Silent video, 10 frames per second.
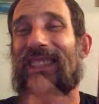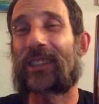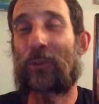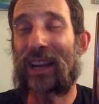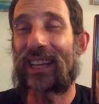
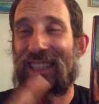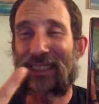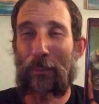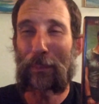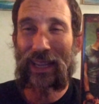It's great.
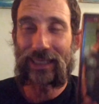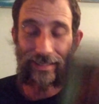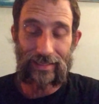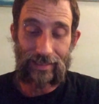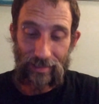It's
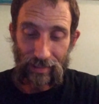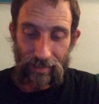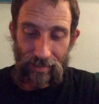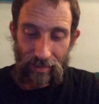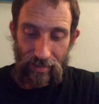amazing.
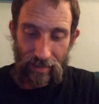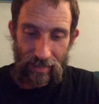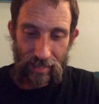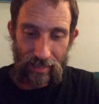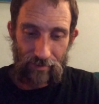
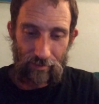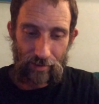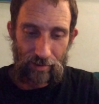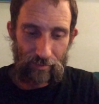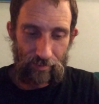
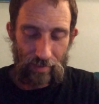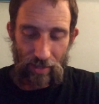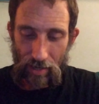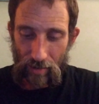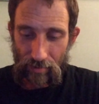And,
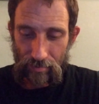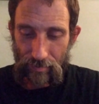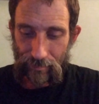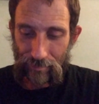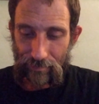you know,
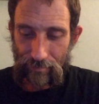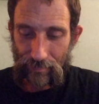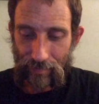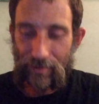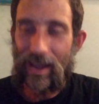
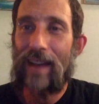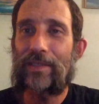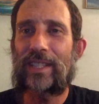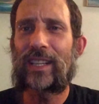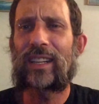if you
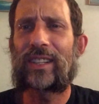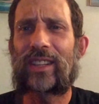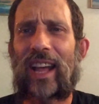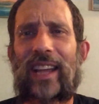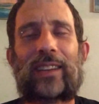have seen it and
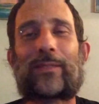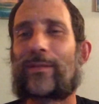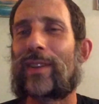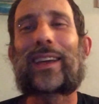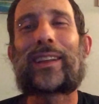you like it,
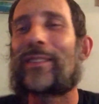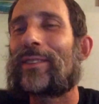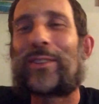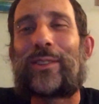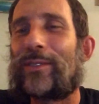
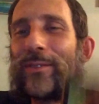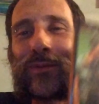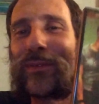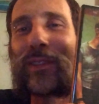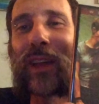fucking,
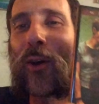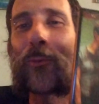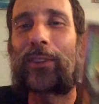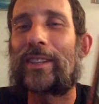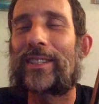
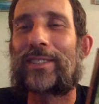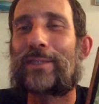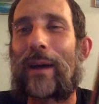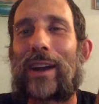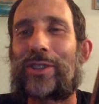hopefully this
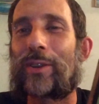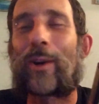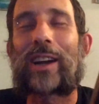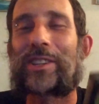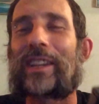inspires you to
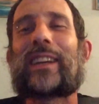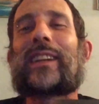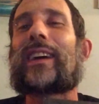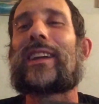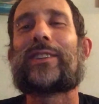watch it
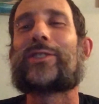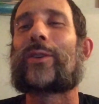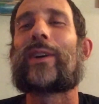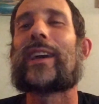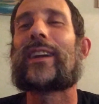again and
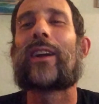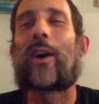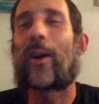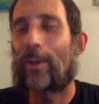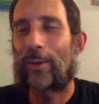enjoy it
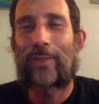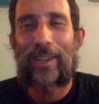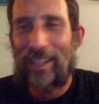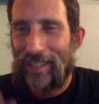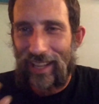all over
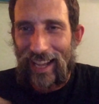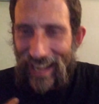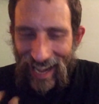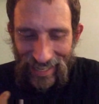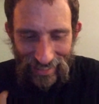again
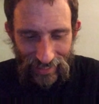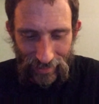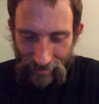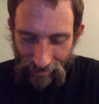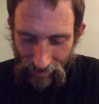like I did.